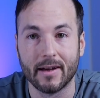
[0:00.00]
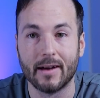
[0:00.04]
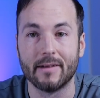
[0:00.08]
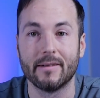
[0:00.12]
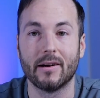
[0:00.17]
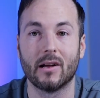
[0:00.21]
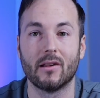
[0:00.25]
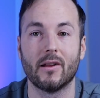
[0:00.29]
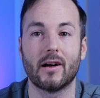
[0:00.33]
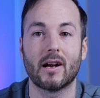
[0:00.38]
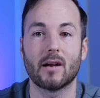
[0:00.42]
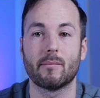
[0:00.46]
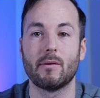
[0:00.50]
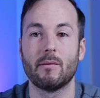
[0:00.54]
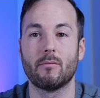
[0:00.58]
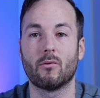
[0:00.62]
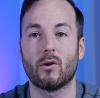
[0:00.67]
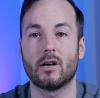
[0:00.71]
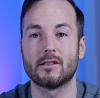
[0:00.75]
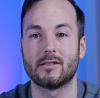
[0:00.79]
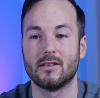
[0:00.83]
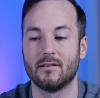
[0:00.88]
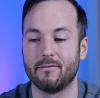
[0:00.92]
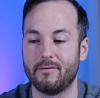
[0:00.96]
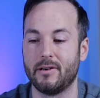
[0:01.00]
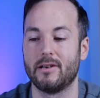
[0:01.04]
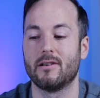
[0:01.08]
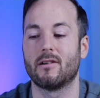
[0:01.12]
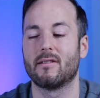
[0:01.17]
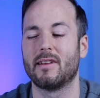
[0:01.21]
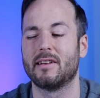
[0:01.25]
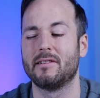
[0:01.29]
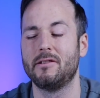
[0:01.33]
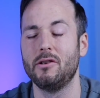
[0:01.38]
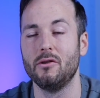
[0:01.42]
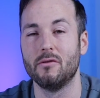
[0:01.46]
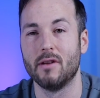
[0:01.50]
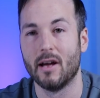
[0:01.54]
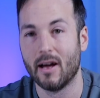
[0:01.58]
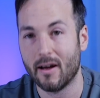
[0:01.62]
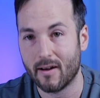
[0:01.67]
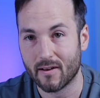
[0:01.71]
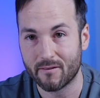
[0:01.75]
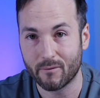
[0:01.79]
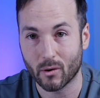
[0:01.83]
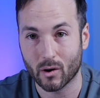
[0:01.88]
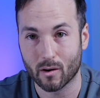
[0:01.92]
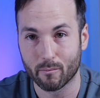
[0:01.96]
Now a lot of people watch this video are like, dude,
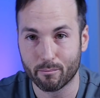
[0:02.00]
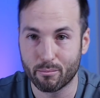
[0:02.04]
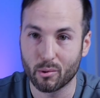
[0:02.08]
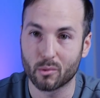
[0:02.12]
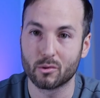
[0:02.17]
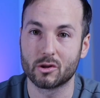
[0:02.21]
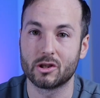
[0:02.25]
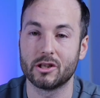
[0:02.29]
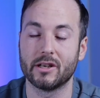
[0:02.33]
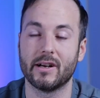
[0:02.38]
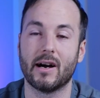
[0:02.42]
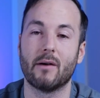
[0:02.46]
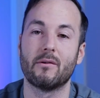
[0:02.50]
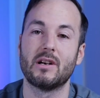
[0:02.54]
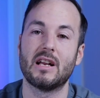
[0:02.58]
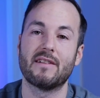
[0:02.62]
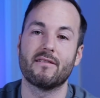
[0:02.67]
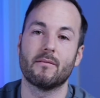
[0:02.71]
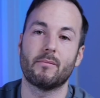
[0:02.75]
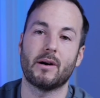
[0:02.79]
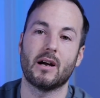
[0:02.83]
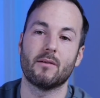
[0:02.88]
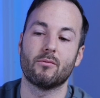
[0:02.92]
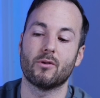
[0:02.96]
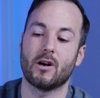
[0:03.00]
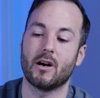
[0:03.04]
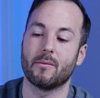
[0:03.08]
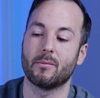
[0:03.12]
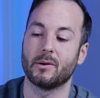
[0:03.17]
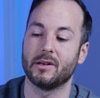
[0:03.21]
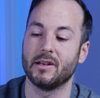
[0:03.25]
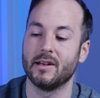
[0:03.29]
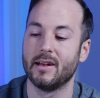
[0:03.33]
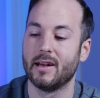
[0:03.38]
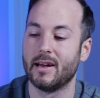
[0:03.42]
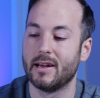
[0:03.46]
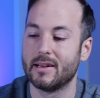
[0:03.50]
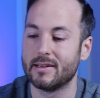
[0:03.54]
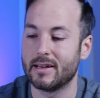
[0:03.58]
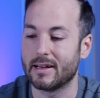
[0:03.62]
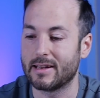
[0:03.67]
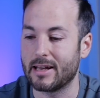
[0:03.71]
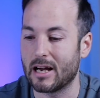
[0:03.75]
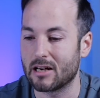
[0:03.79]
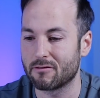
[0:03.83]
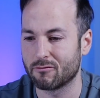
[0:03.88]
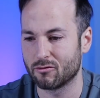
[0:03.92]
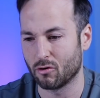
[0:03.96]
fucking bullshit. I would never buy a property that
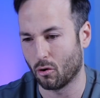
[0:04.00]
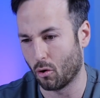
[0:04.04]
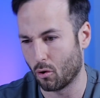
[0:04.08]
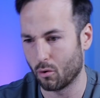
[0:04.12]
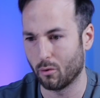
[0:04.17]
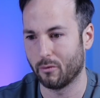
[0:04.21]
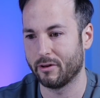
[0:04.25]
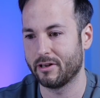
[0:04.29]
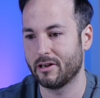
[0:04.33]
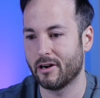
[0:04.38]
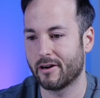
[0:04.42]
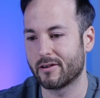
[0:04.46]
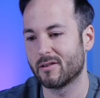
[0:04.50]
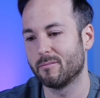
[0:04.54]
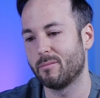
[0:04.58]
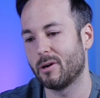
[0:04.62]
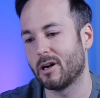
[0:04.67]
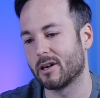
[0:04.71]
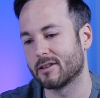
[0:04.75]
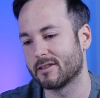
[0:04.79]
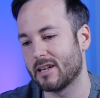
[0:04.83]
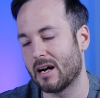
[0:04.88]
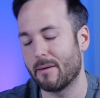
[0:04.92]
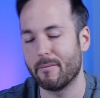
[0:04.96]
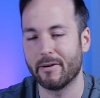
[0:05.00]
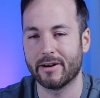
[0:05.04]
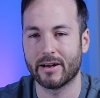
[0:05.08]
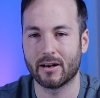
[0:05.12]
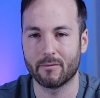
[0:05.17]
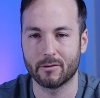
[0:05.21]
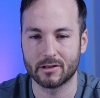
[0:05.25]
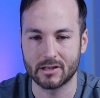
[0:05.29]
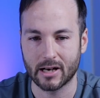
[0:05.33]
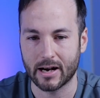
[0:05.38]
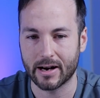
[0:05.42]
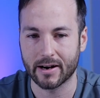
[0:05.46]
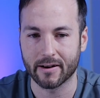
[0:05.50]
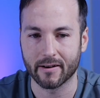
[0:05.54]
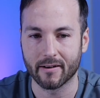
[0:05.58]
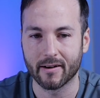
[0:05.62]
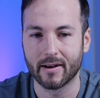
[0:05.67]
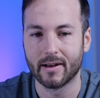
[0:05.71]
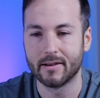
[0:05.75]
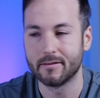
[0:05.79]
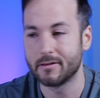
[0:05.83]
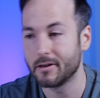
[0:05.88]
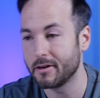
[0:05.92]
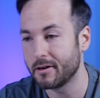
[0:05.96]
cash was only $100. How am I gonna retire?
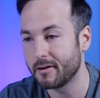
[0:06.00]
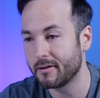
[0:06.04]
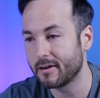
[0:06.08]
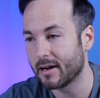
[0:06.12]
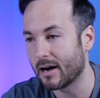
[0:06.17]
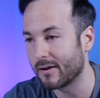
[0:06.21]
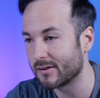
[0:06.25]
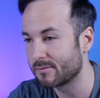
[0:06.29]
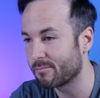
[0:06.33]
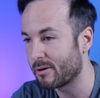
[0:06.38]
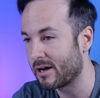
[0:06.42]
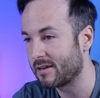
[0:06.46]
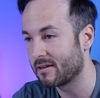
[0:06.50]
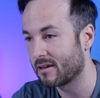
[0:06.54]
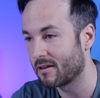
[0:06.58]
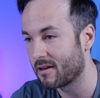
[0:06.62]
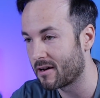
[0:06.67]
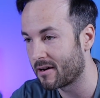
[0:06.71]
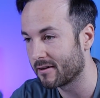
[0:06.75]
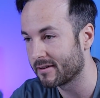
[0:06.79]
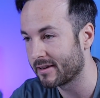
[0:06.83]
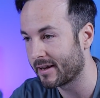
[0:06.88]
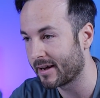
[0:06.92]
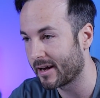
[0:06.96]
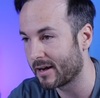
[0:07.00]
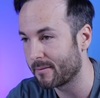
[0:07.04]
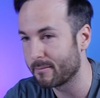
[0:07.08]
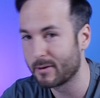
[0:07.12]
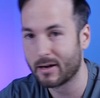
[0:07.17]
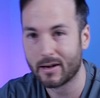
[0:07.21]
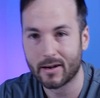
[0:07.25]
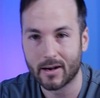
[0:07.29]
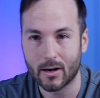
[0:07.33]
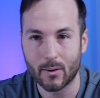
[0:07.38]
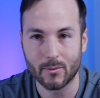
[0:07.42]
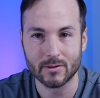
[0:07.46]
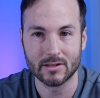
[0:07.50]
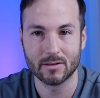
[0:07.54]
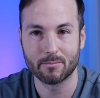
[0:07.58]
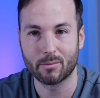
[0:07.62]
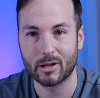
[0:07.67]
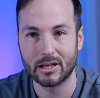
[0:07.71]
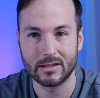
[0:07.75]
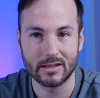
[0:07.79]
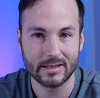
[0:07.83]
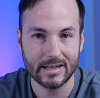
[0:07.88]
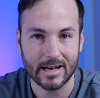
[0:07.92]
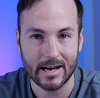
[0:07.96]
Dude, I was playing the long game. I wasn't
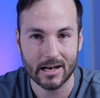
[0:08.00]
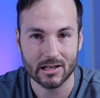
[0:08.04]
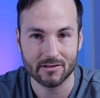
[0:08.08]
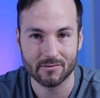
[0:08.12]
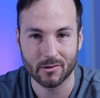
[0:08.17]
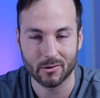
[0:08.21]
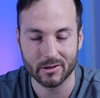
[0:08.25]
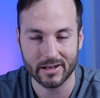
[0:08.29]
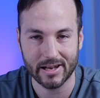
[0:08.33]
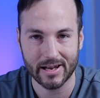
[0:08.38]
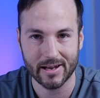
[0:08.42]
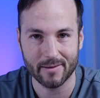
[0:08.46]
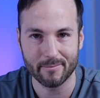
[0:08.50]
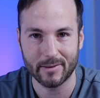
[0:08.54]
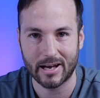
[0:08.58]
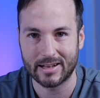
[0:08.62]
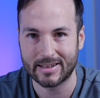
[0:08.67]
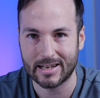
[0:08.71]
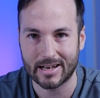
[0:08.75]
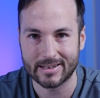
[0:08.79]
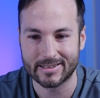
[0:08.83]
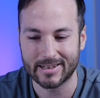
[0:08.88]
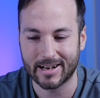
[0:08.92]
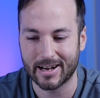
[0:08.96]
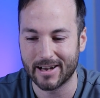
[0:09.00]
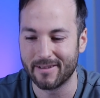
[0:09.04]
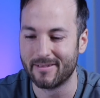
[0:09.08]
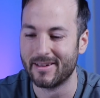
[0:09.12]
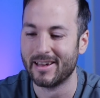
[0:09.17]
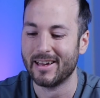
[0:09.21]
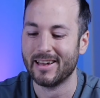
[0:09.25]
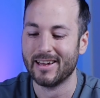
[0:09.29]
playing the cash flow game at that time.